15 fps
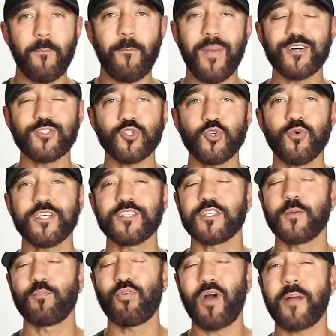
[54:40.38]
Muscle is
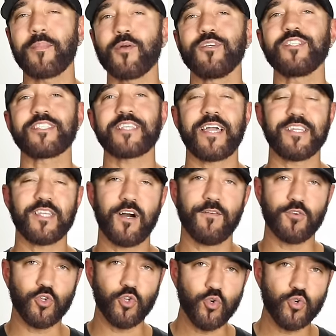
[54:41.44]
the primary site
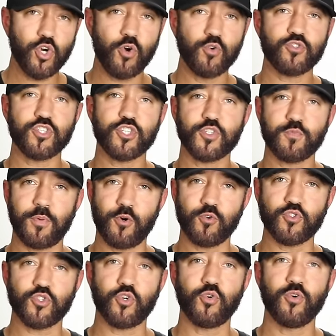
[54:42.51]
of glucose
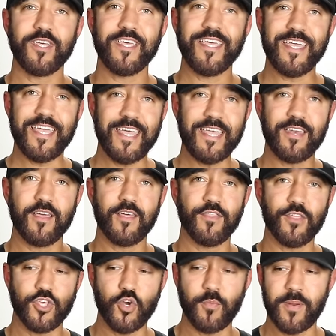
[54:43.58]
disposal in
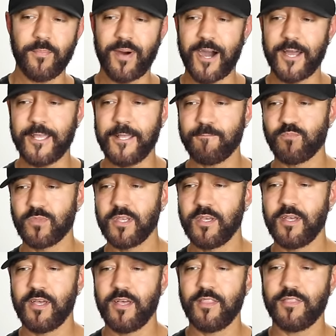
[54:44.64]
the human body.
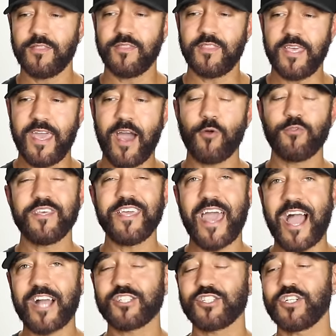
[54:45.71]
The healthy
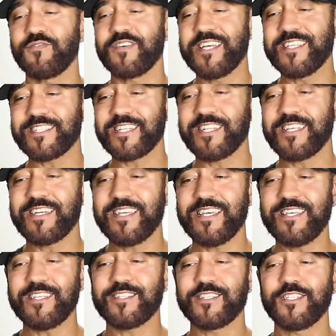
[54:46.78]
action of insulin
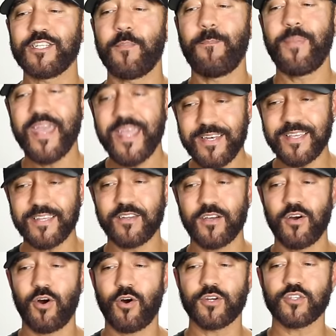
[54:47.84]
is dependent
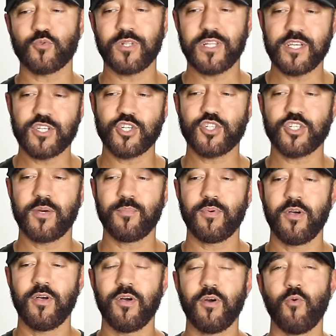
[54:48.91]
on its relationship
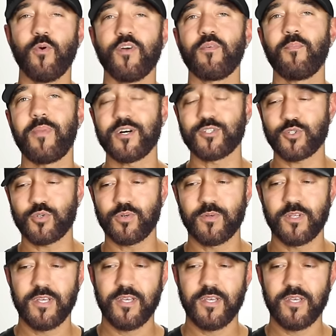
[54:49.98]
with muscle.